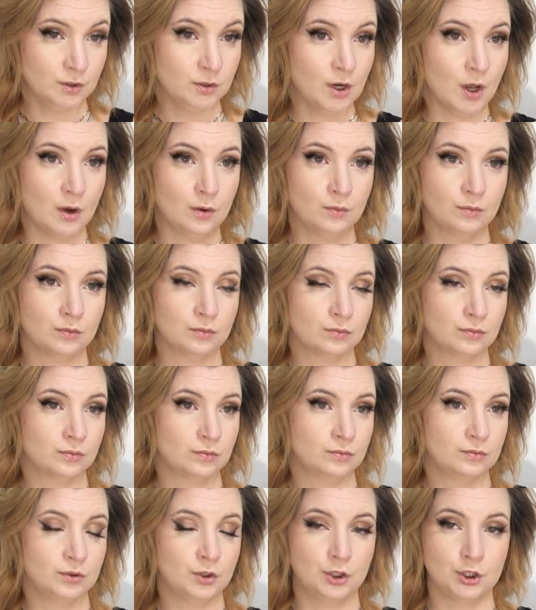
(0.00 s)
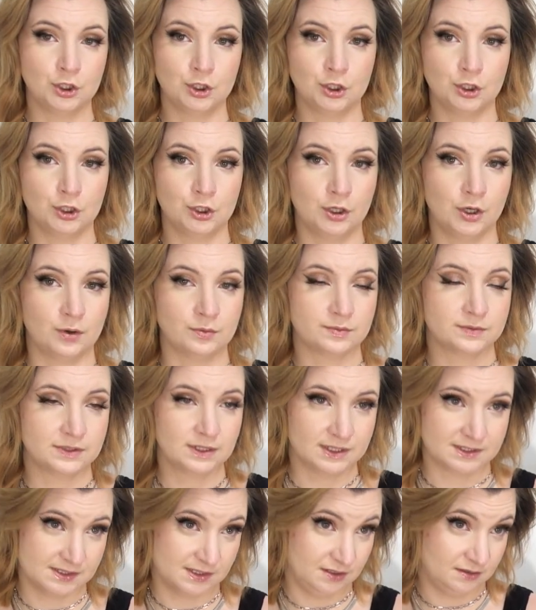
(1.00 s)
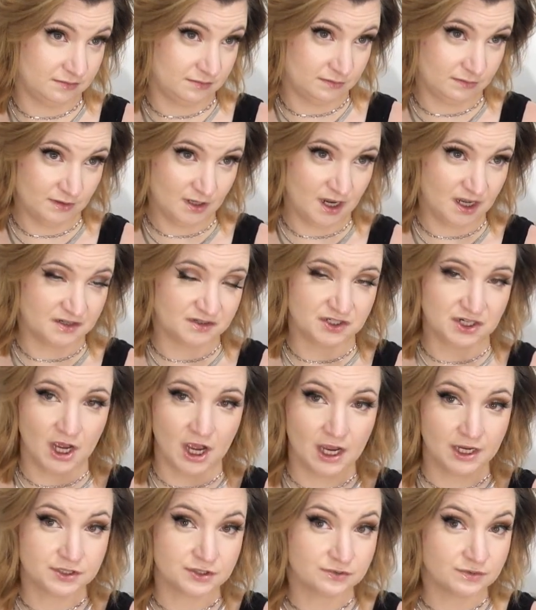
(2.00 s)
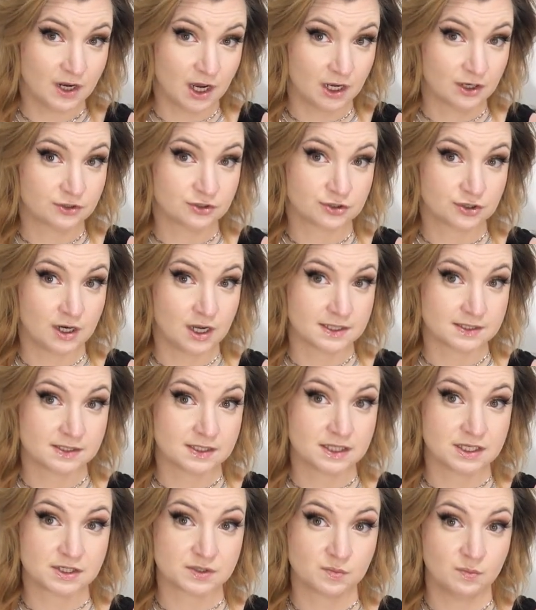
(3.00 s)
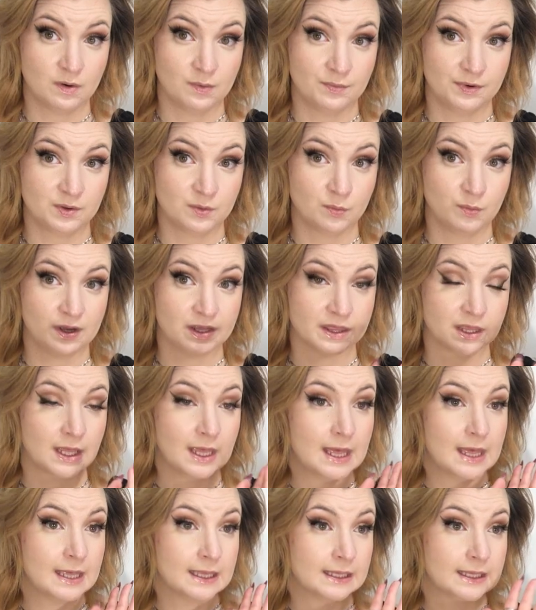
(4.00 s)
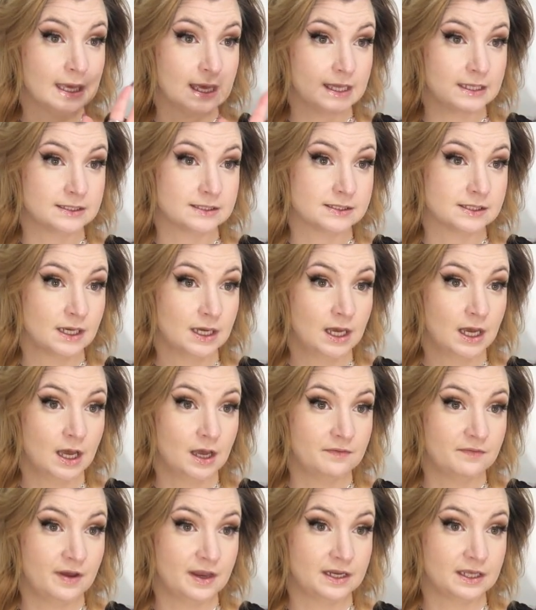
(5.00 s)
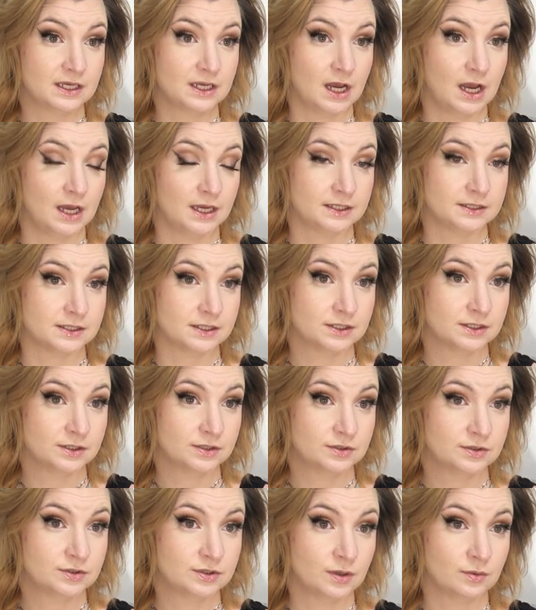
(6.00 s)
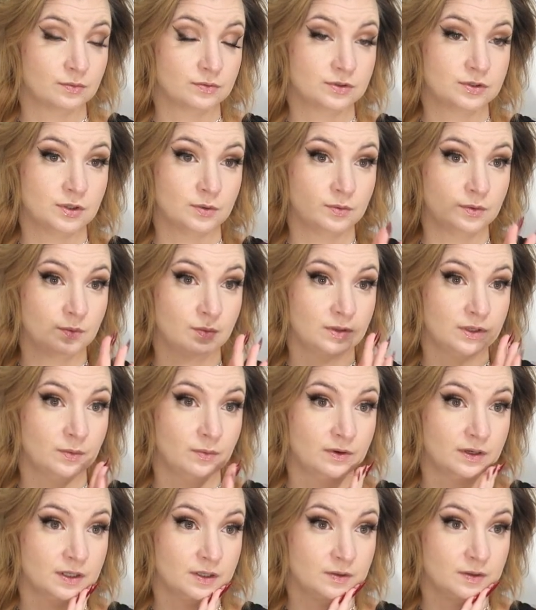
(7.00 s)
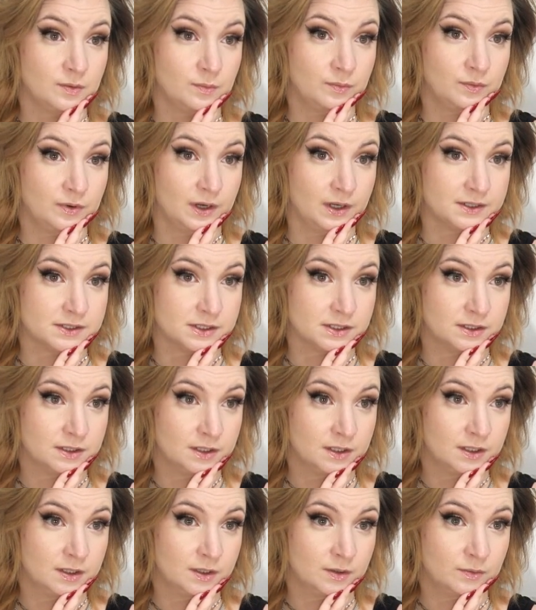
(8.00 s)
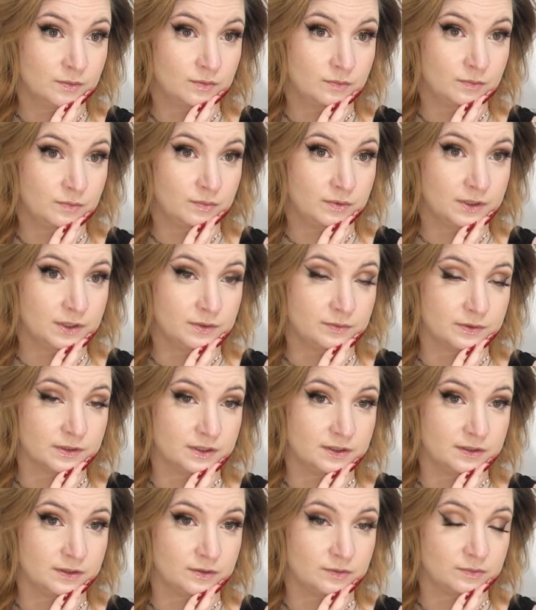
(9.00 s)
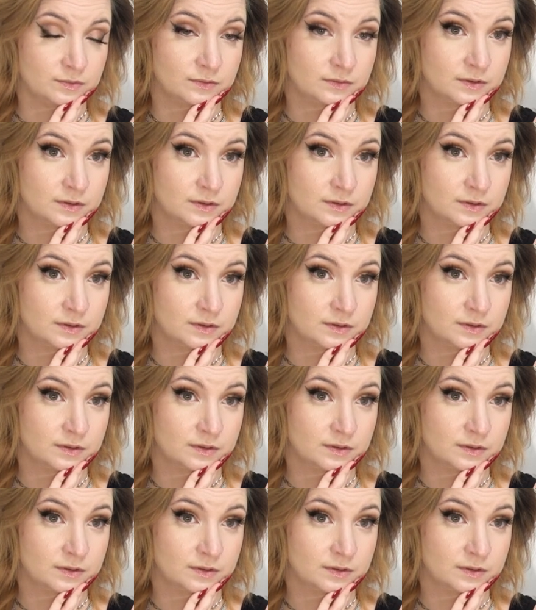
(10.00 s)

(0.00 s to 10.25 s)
No, no, no, no, no, no. Listen, I, I do not trust this woman with kids of any kind. Don't do do do what do what? What are you gonna do?